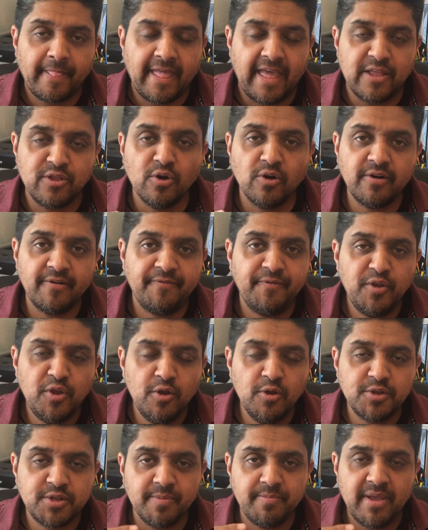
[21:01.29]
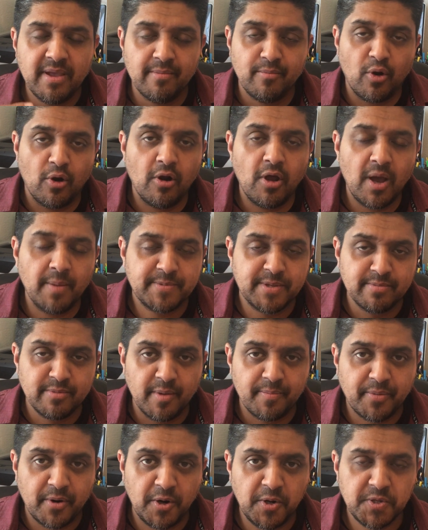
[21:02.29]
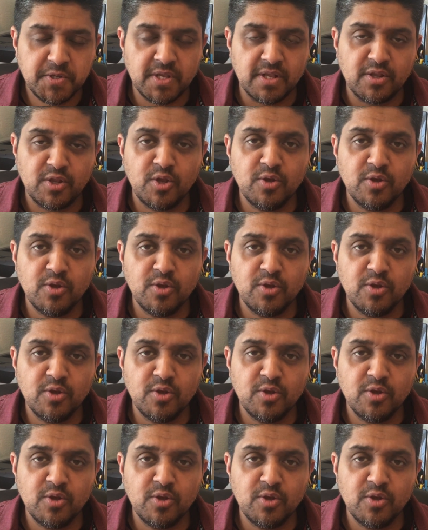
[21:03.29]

In order for you to be a more optimal person,